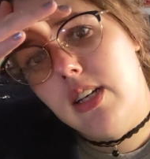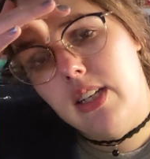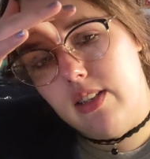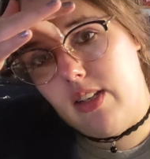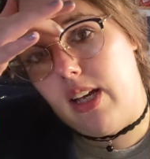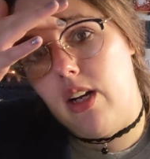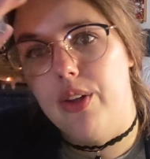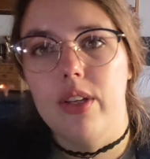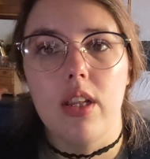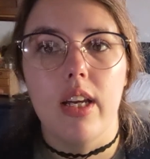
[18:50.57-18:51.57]
It's got all
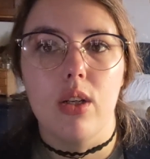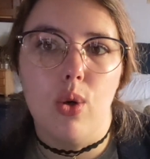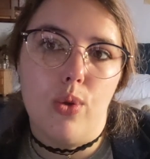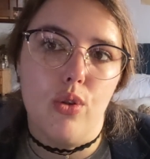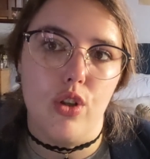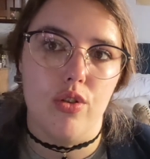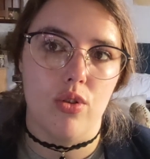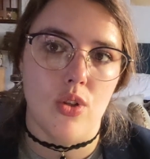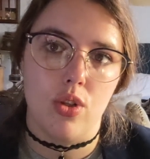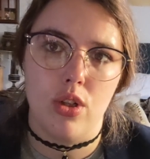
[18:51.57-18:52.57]
the like golden
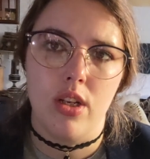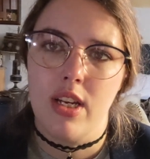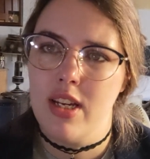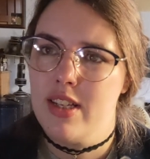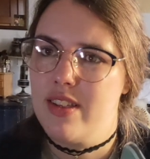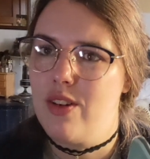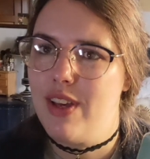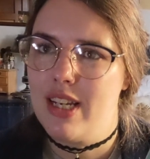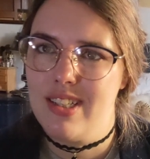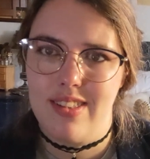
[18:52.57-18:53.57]
crystal sound
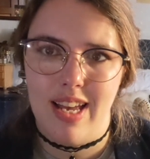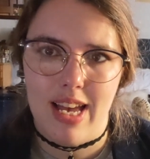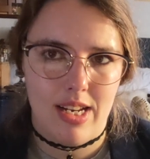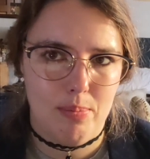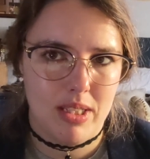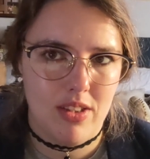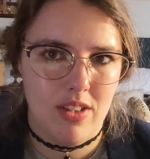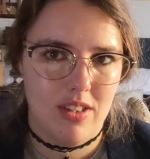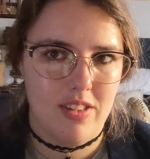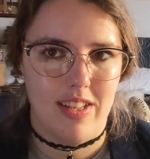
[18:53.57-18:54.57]
effects and
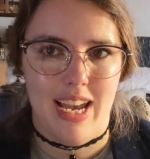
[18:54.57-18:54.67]
pixels,